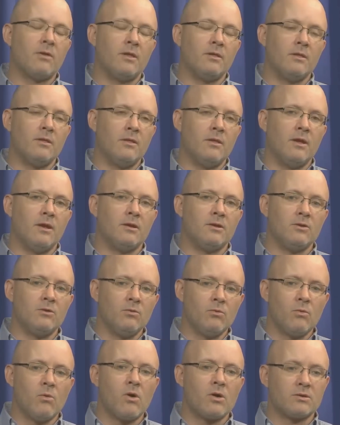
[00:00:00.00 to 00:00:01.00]
that, that
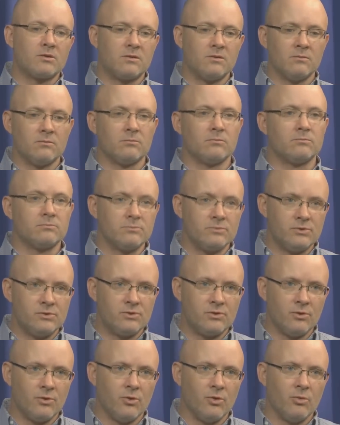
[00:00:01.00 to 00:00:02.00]
you want to
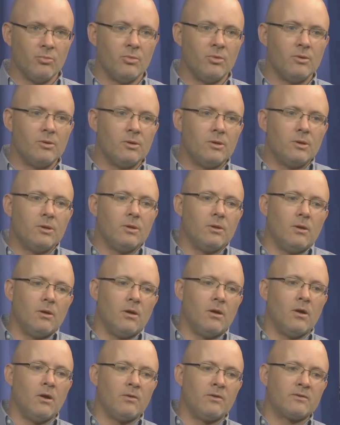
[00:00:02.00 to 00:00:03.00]
zoom,
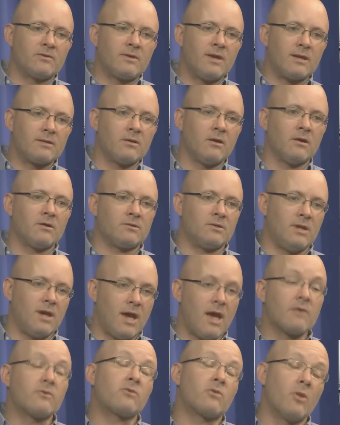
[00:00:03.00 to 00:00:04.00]
uh, this technology
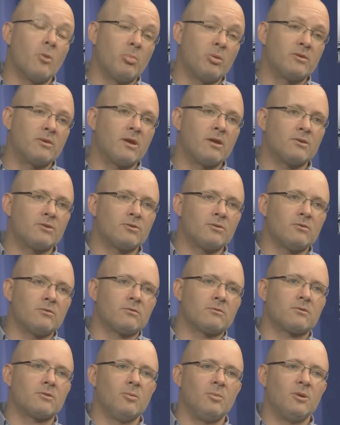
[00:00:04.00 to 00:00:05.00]
has the
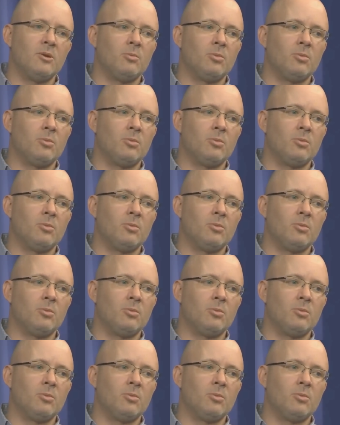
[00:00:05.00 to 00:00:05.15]
potential to be